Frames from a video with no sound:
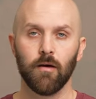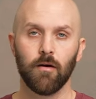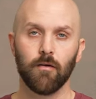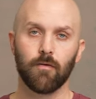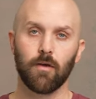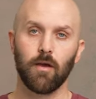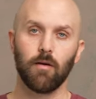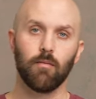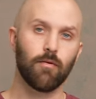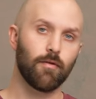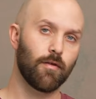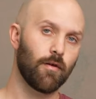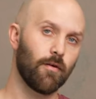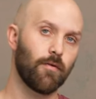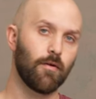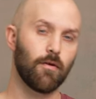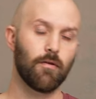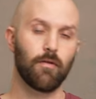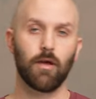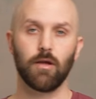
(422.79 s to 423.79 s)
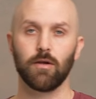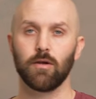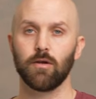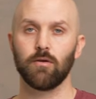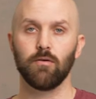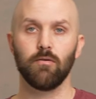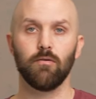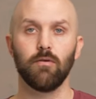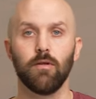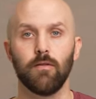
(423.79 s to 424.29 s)
of cameras out there that
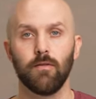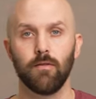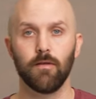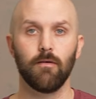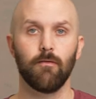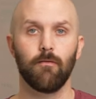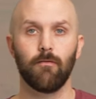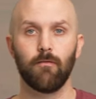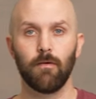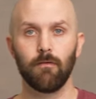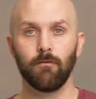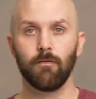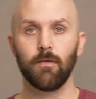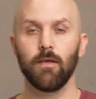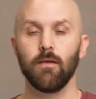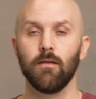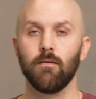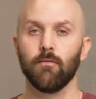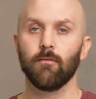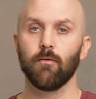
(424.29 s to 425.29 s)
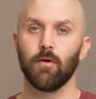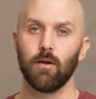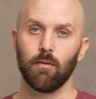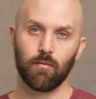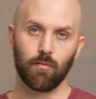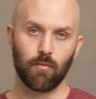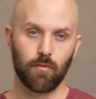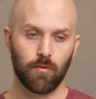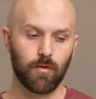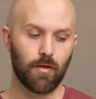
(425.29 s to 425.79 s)
shoot in the 15
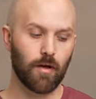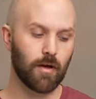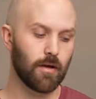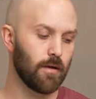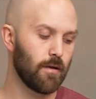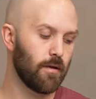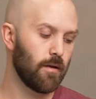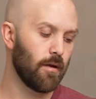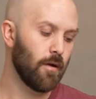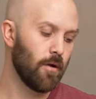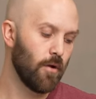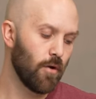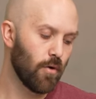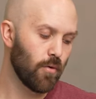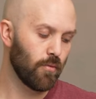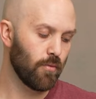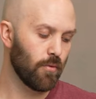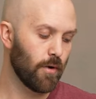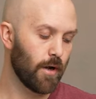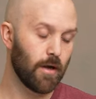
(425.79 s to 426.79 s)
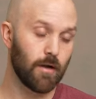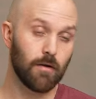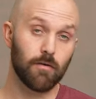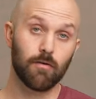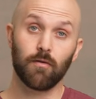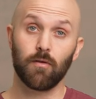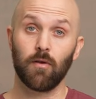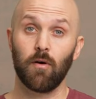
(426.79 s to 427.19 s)
frames per second range.